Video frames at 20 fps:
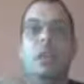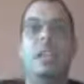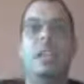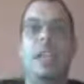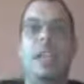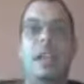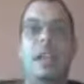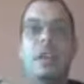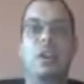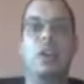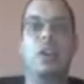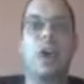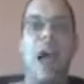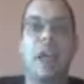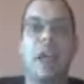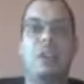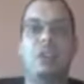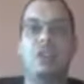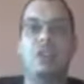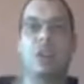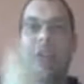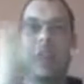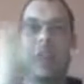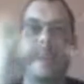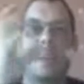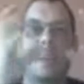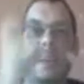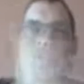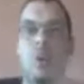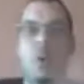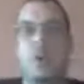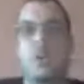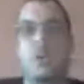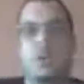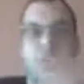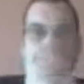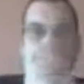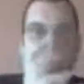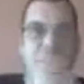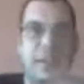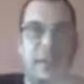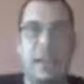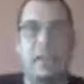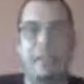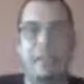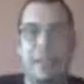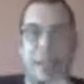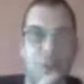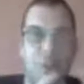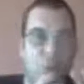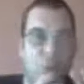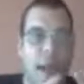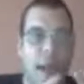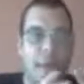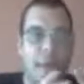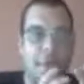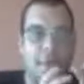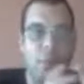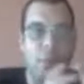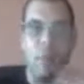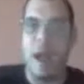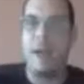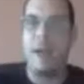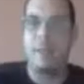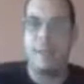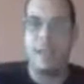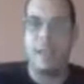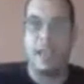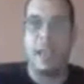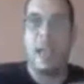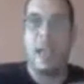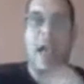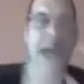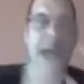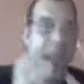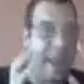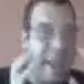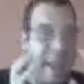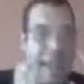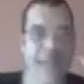until you actually put it to the test and drive traffic.